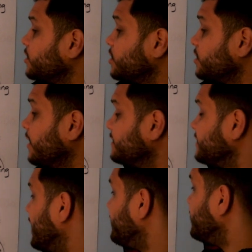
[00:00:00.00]
start
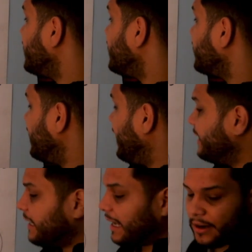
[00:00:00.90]
time clock
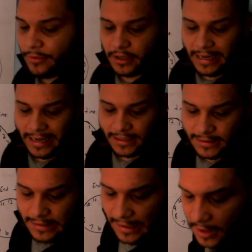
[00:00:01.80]
and our end
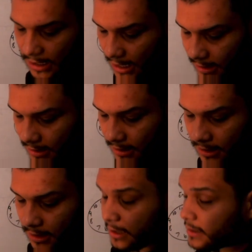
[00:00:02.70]
time clock.
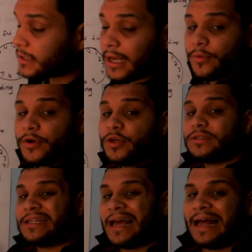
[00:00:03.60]
Today we're
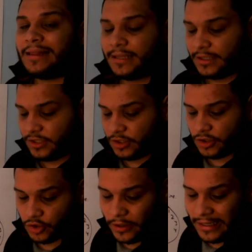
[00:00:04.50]
using addition to
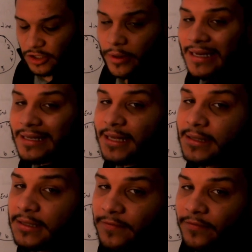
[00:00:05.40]
try to
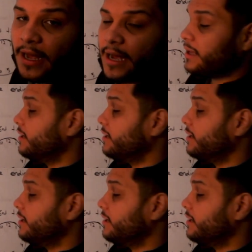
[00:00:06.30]
identify